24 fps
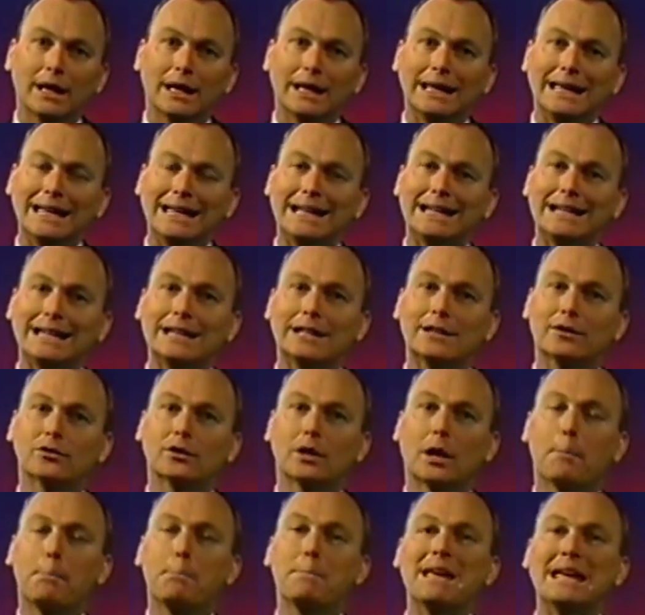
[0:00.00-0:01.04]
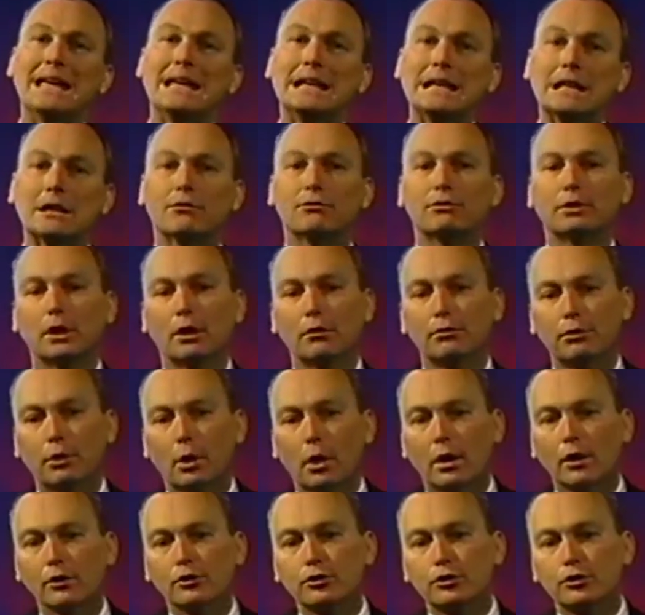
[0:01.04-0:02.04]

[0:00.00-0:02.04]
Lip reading: it is meaningful for us